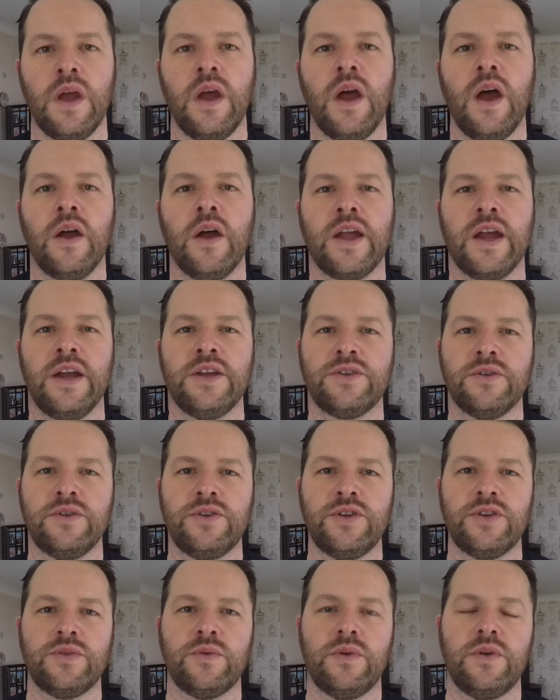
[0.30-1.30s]
Okay, so I
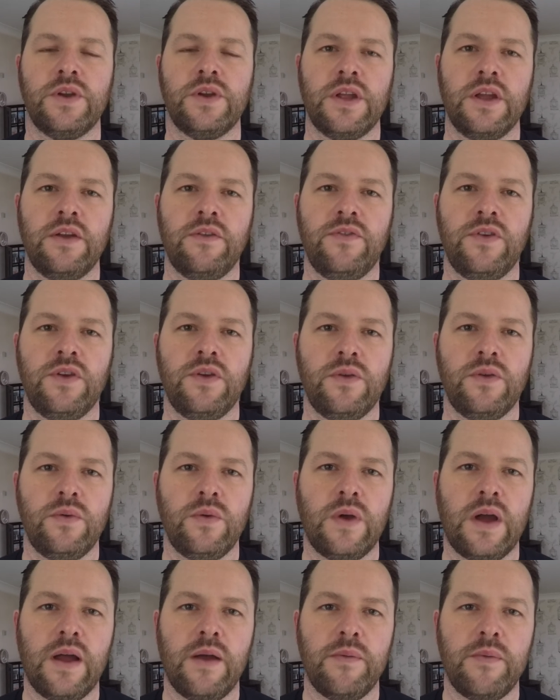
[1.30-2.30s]
just wanted to give you
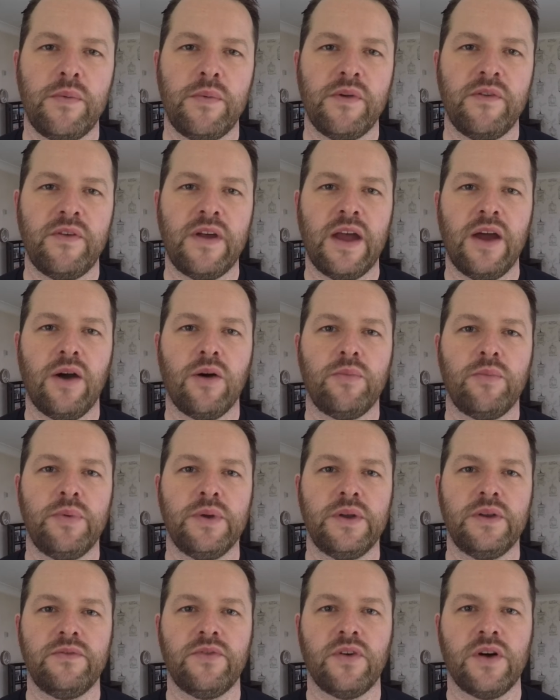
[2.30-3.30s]
um, a bit of help
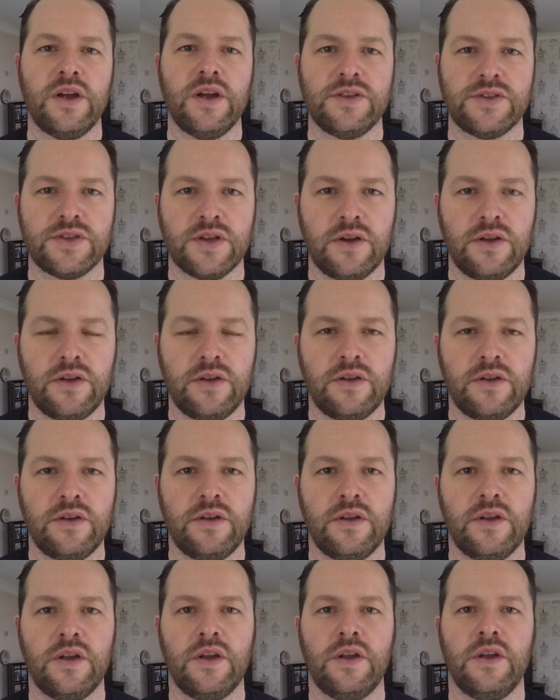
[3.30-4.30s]
and advice on
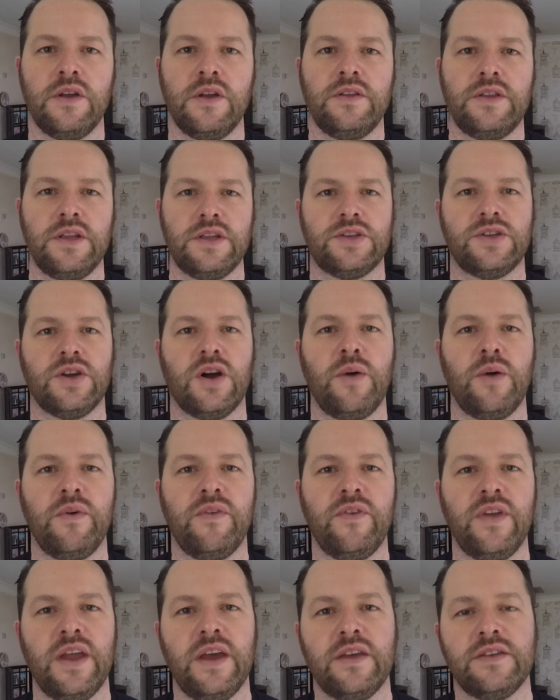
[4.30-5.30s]
this time of
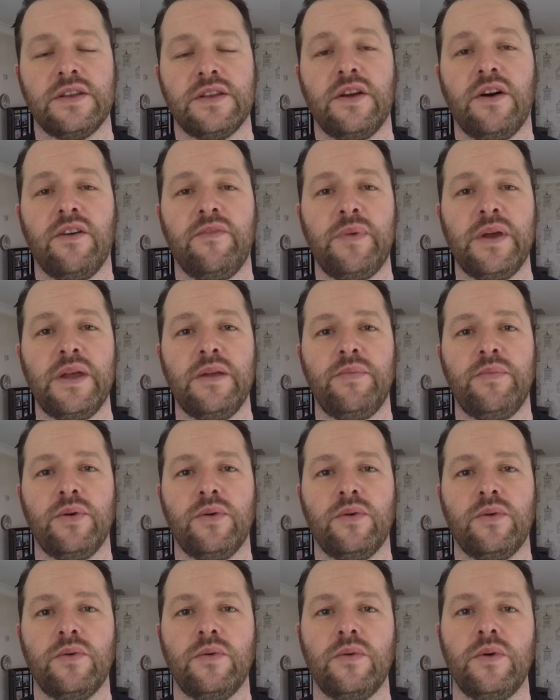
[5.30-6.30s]
year. There's a lot of
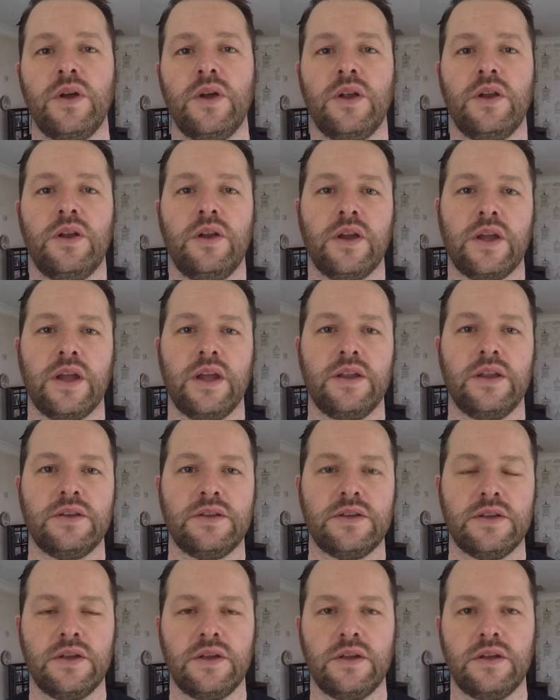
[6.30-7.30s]
people looking
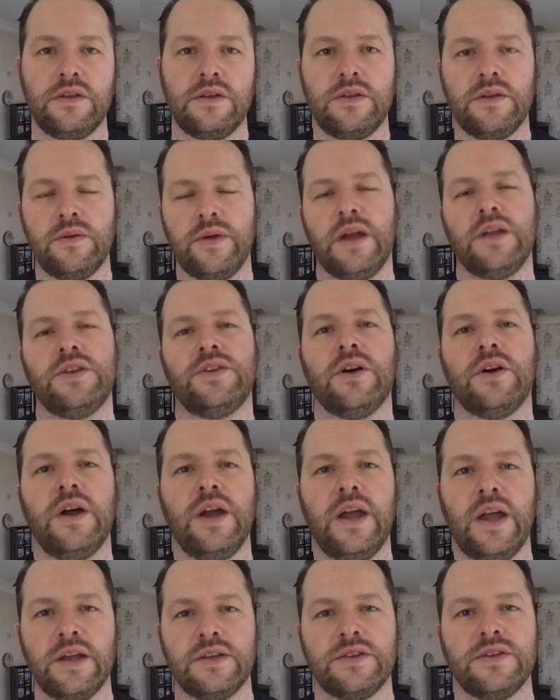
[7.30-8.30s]
to do
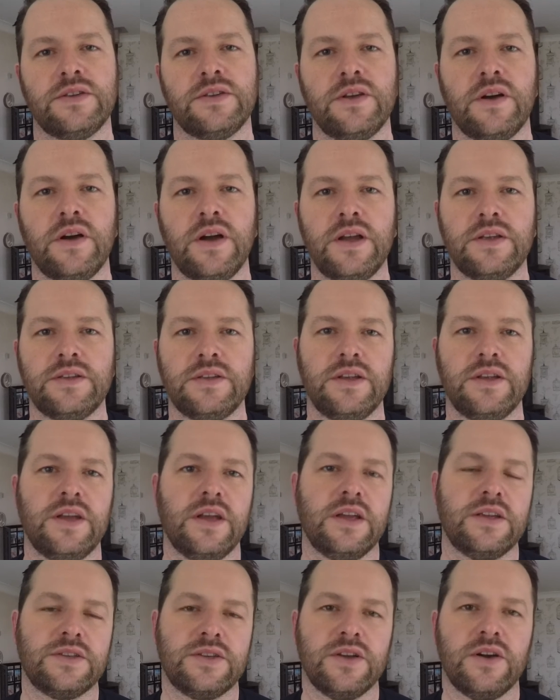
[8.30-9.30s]
diet exercise and
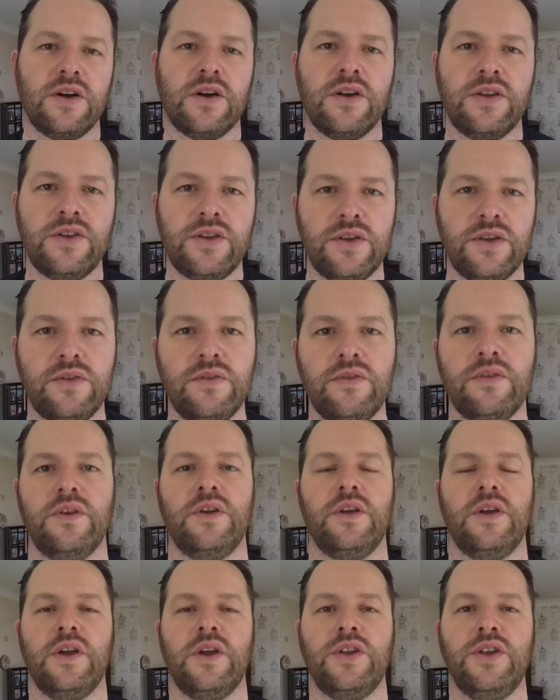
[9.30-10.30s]
kickstart a new
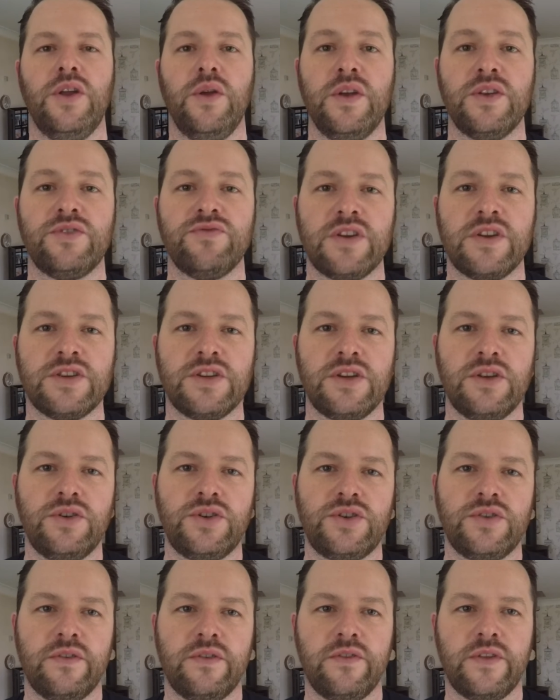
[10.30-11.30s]
New Year's
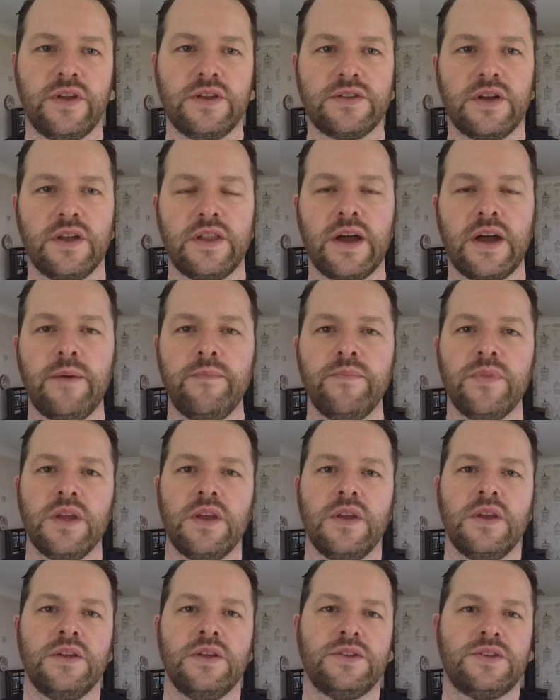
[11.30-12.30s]
resolution and things like that.
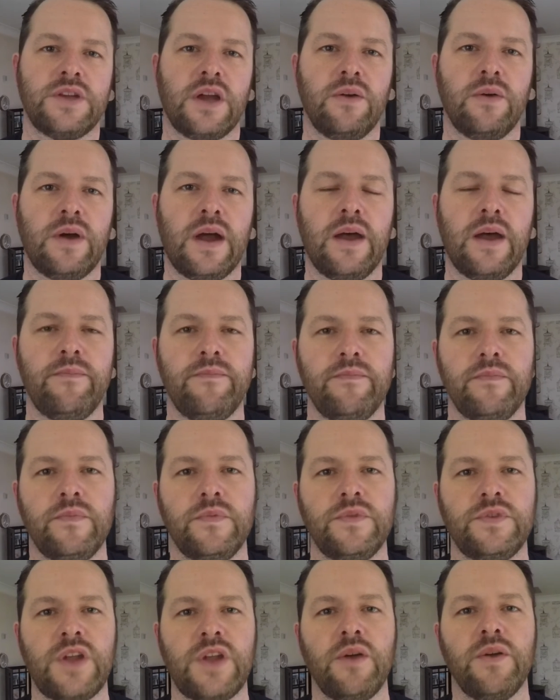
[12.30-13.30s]
So um,
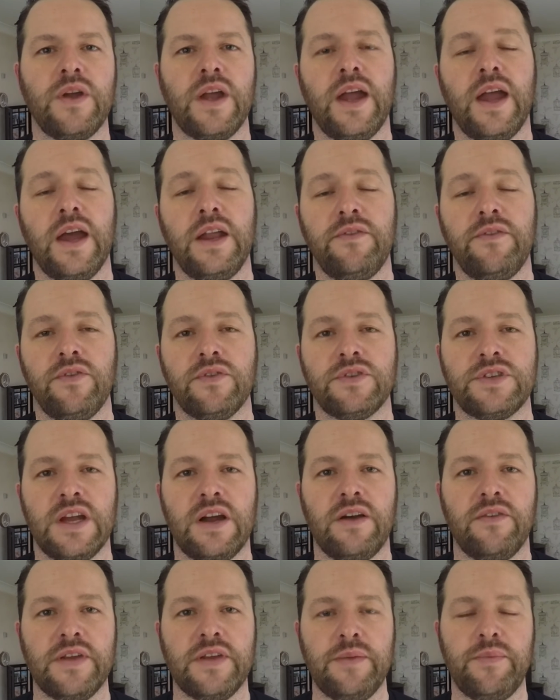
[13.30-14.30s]
don't get ahead of
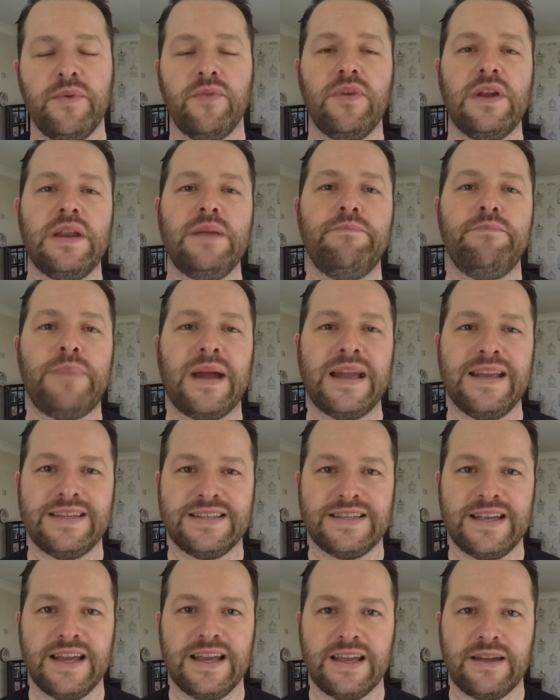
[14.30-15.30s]
yourself, keep it really
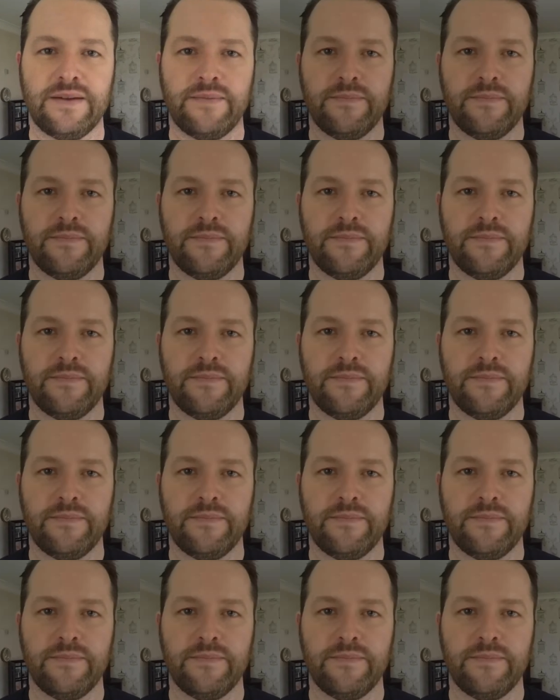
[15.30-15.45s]
basic.